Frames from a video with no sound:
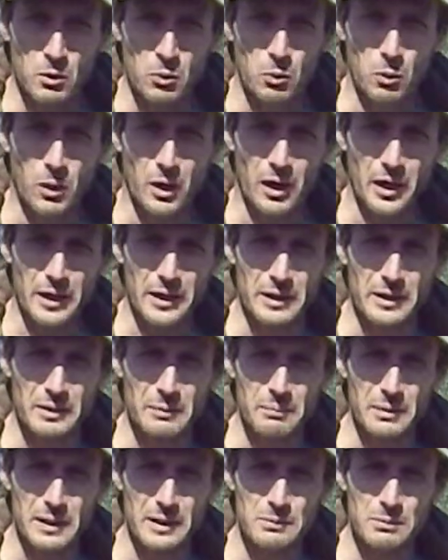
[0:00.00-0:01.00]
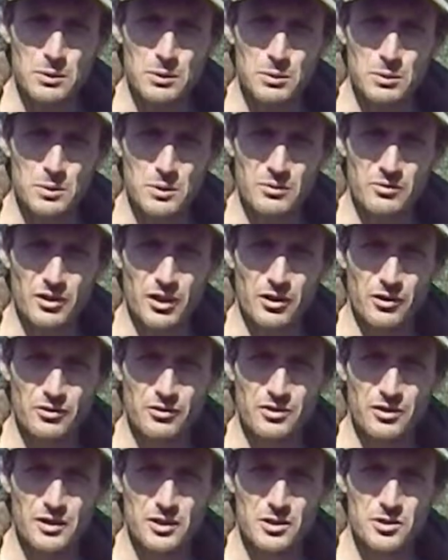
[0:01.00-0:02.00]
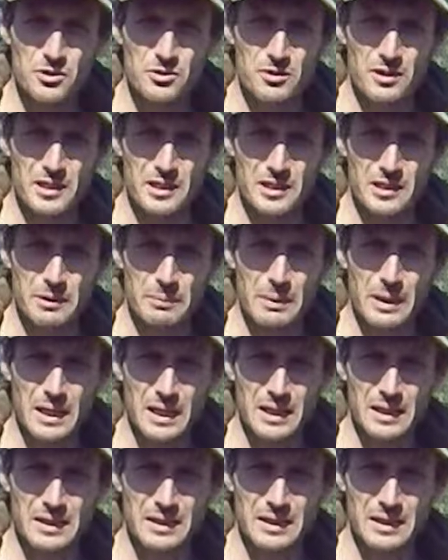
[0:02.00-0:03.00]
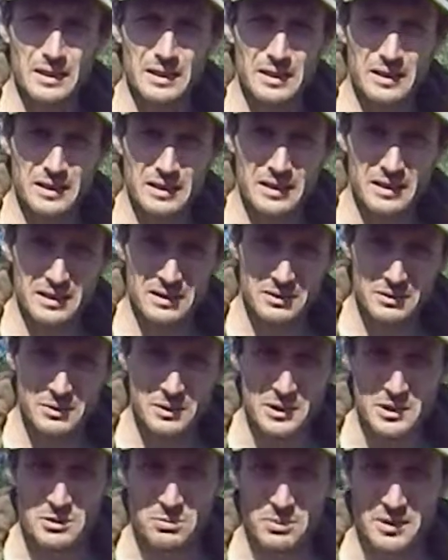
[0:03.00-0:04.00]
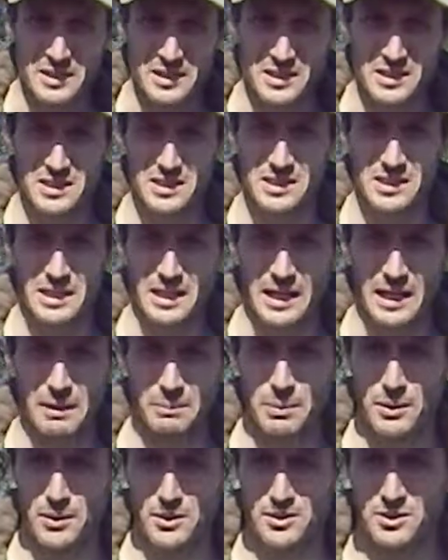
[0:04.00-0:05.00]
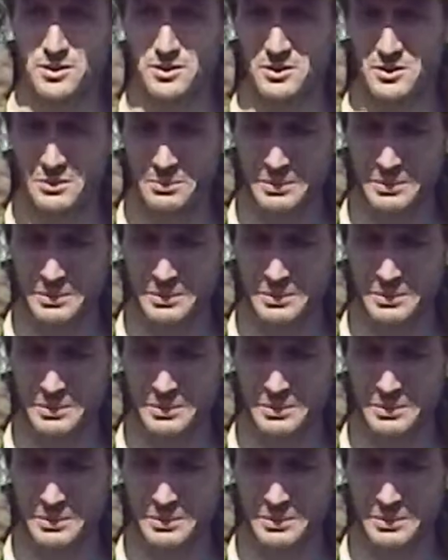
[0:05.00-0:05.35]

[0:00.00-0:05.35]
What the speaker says: why people would vote for the Australia Party and to express our personal